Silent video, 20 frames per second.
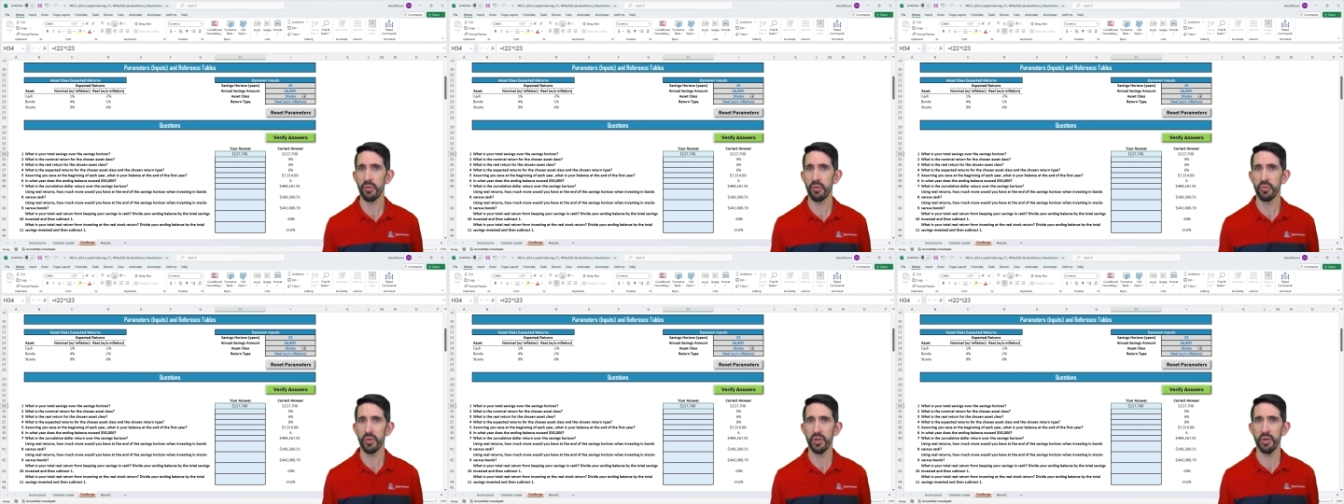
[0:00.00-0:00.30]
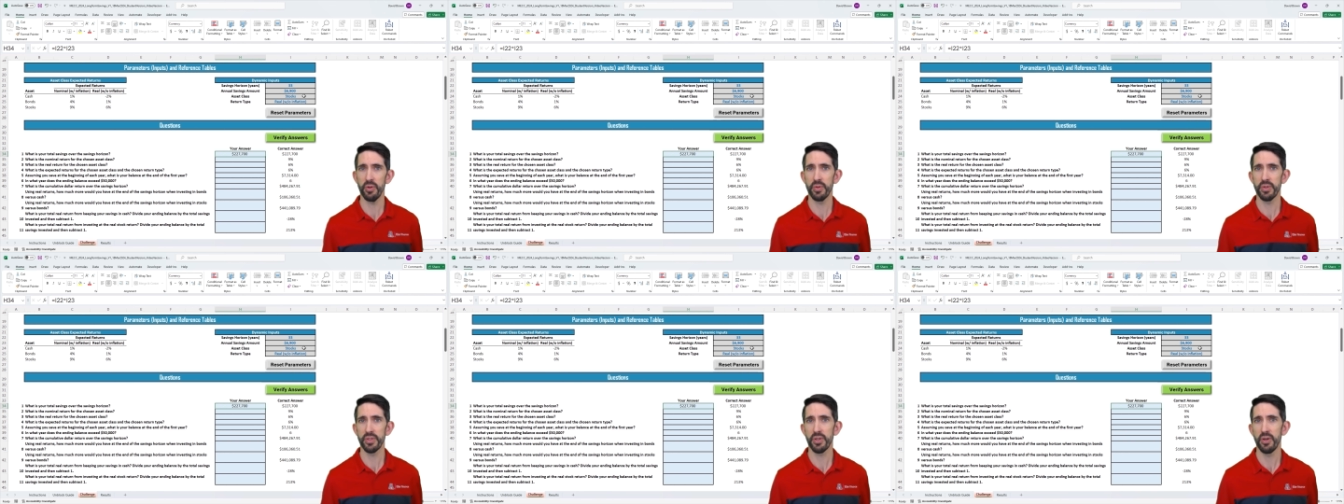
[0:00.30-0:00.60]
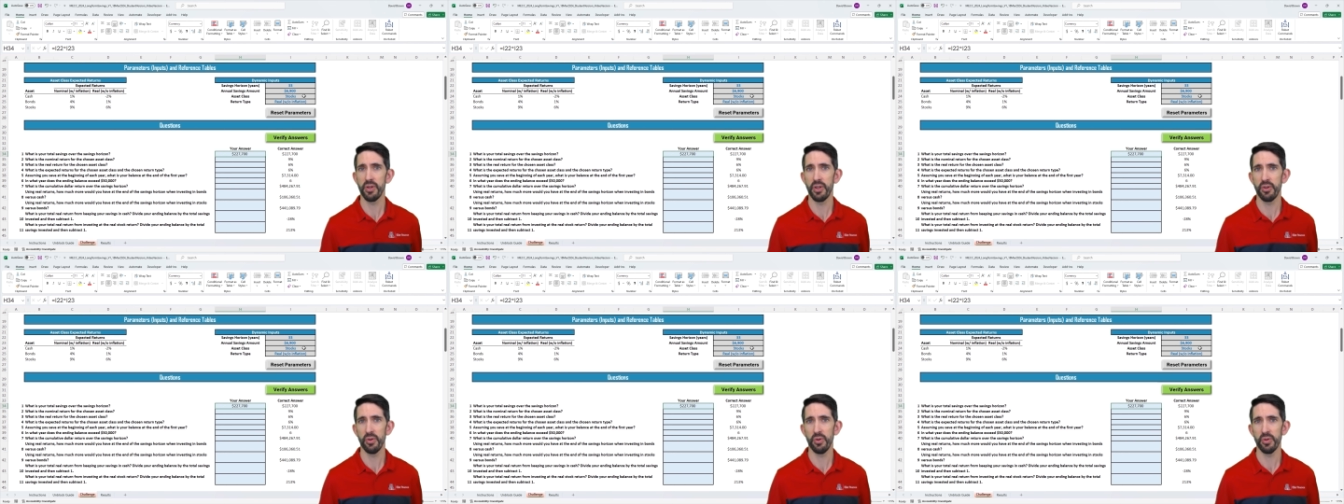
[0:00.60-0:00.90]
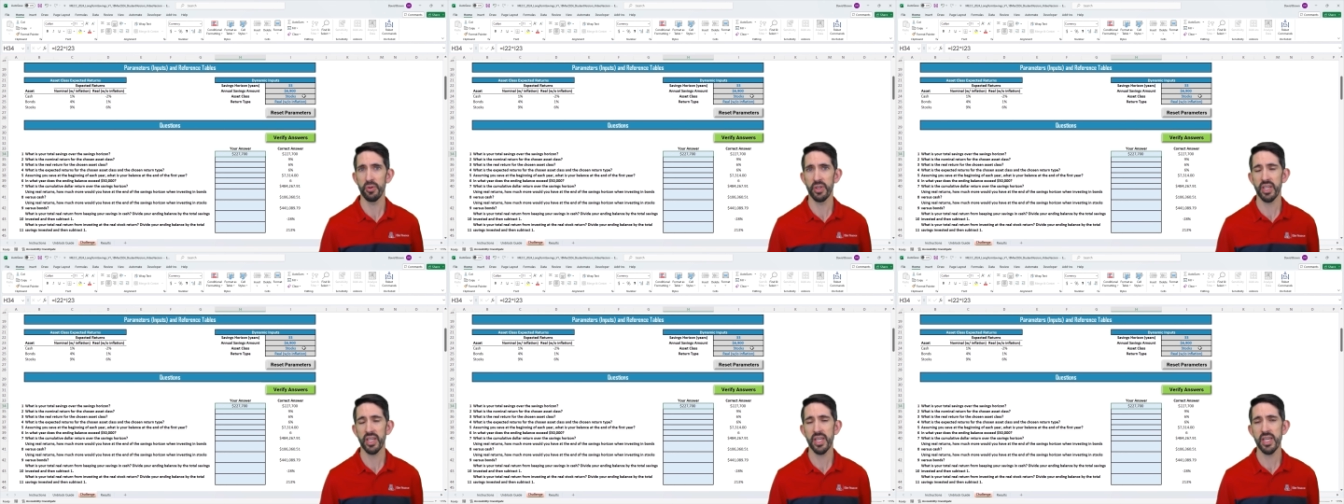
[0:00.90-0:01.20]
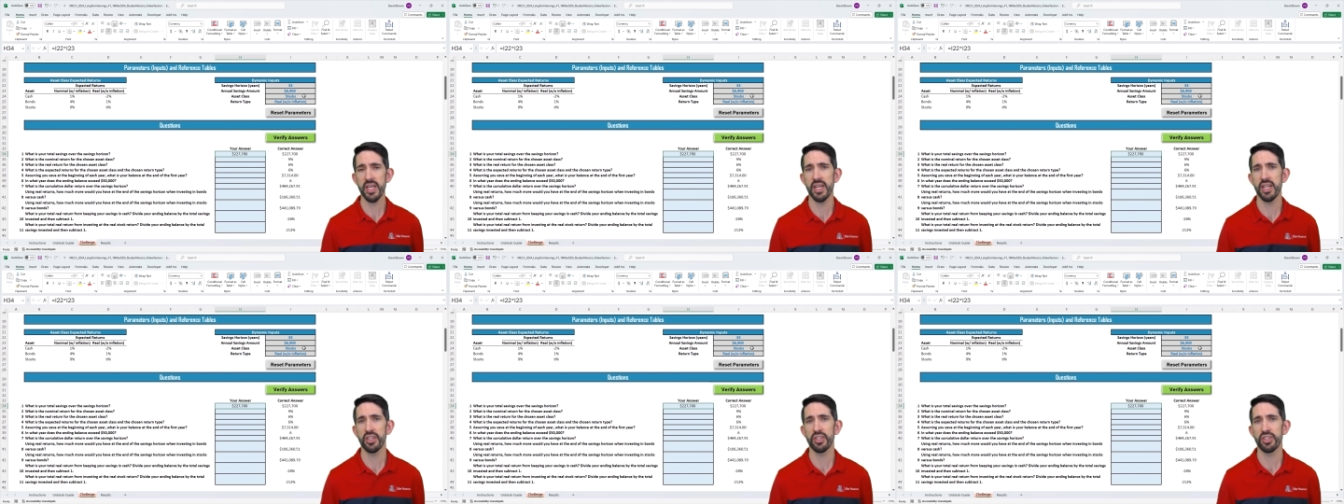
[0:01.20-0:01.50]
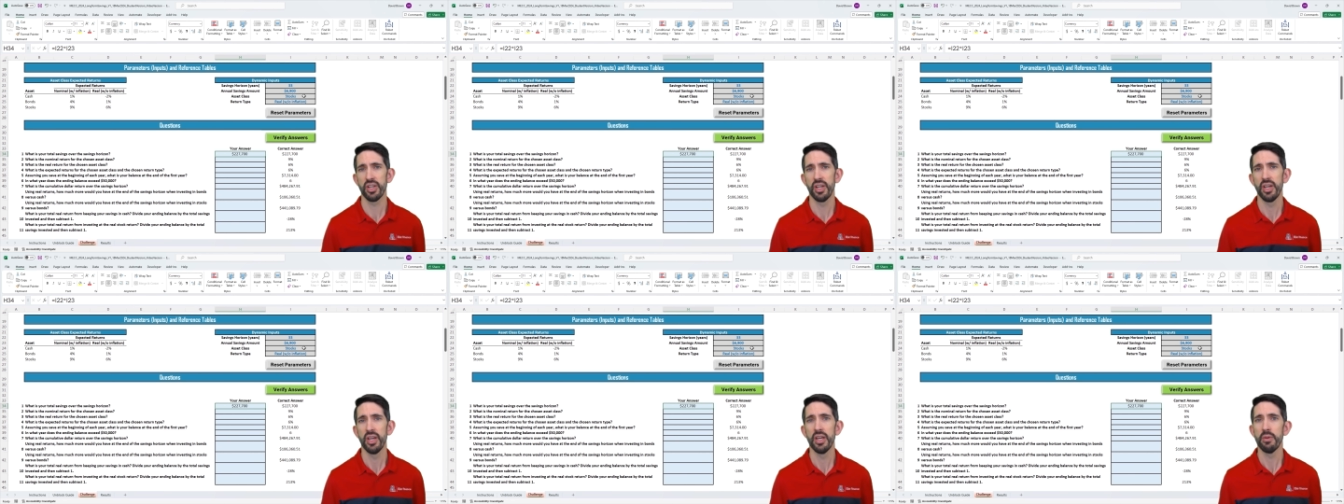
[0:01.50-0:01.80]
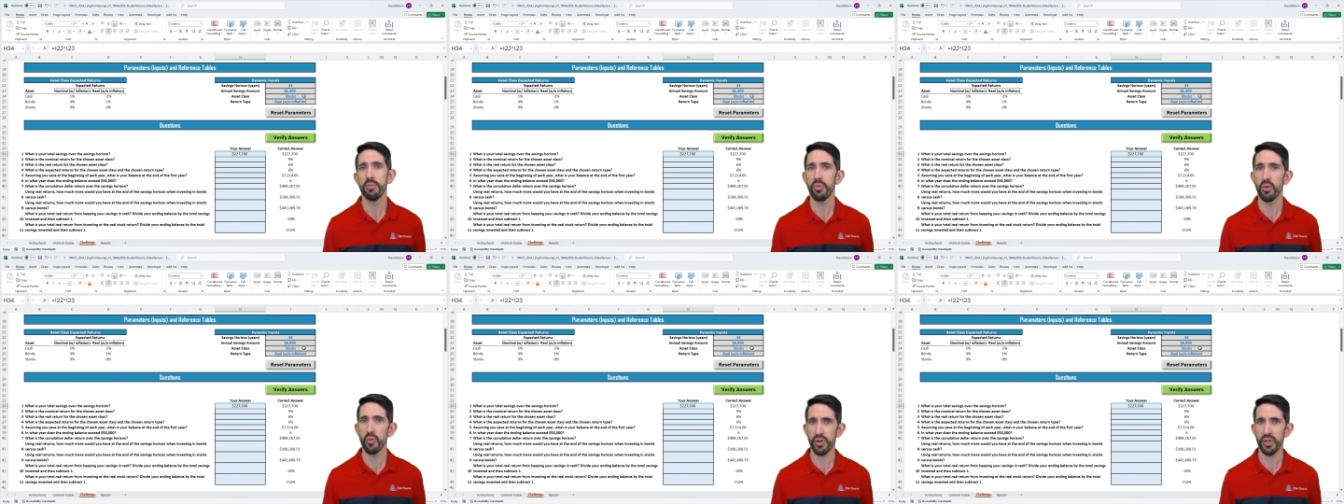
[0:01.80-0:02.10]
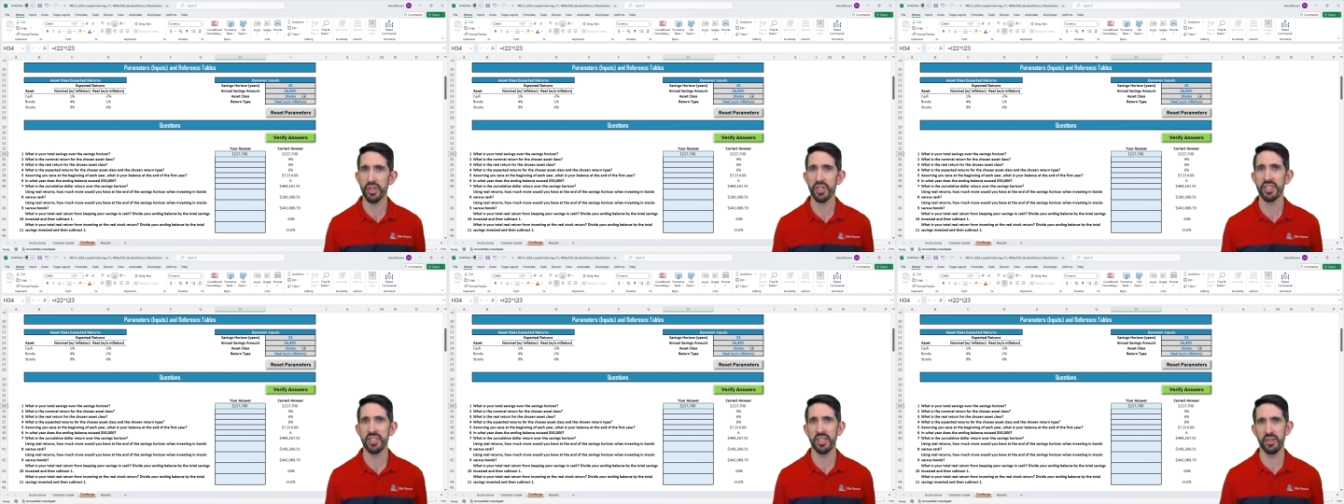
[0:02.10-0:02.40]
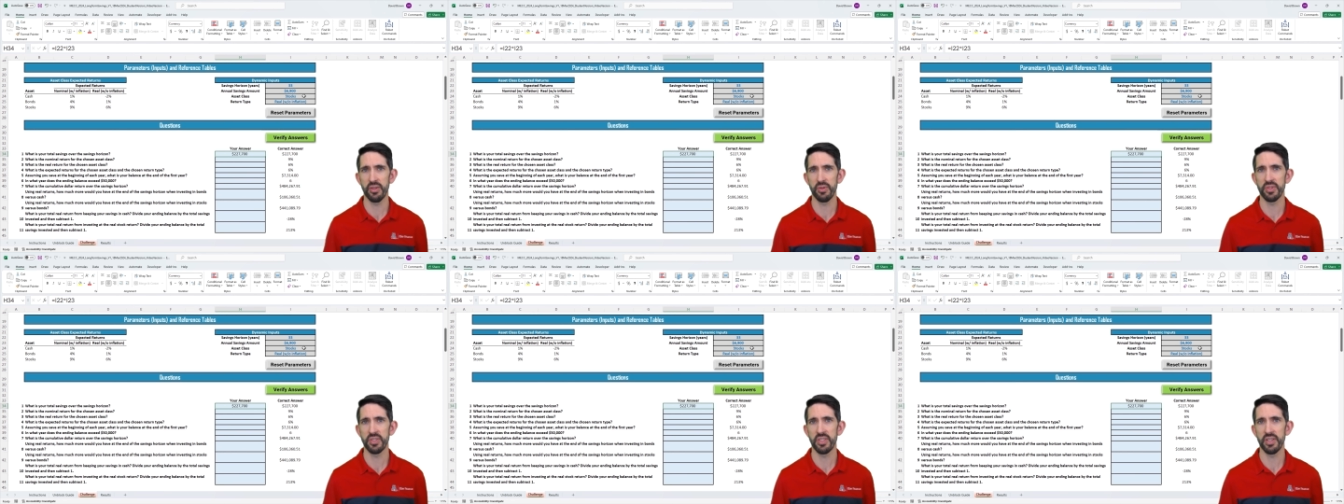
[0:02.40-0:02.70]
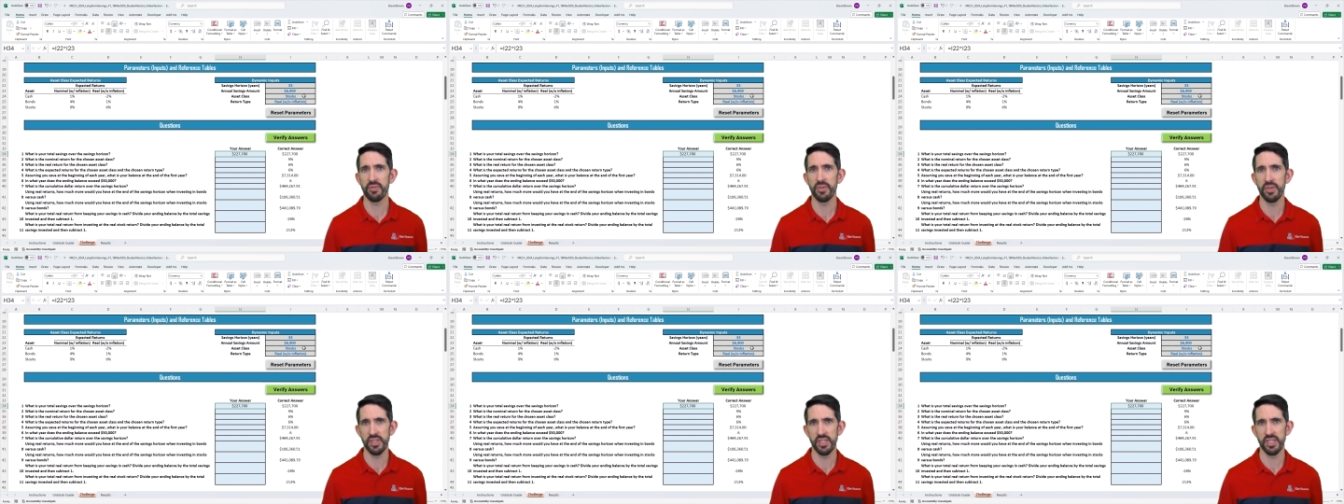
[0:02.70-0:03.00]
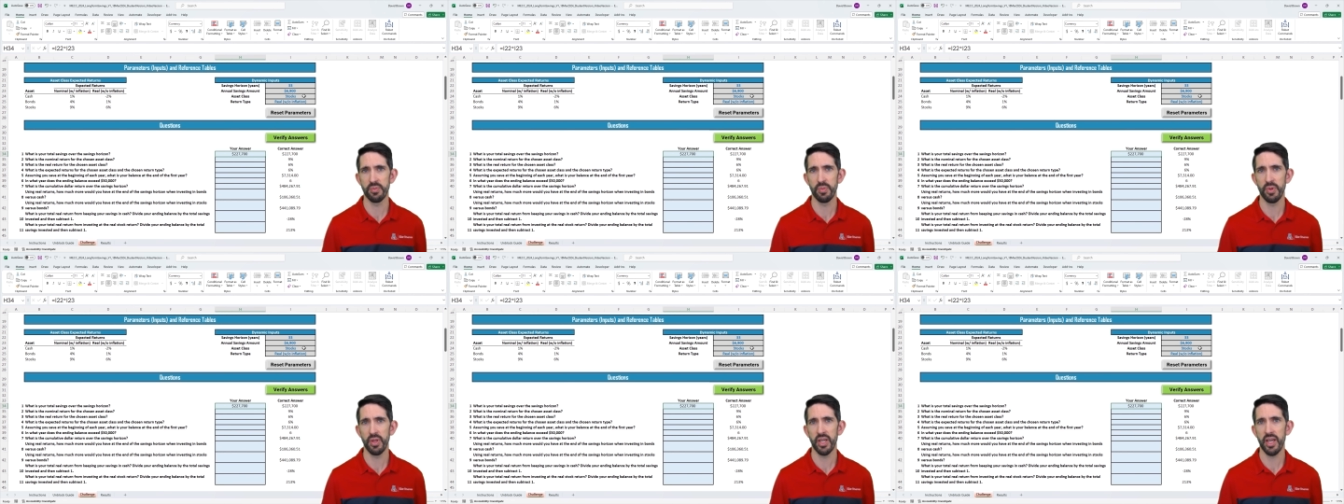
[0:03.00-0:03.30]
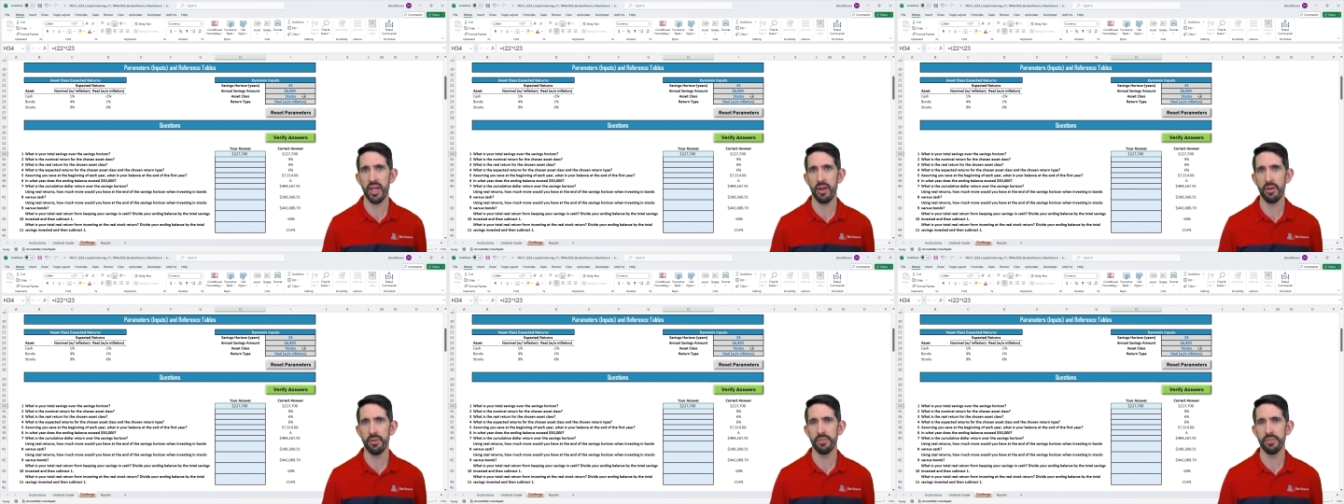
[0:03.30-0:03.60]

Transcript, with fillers: real return in holding cash, but we're going to see those differences play out.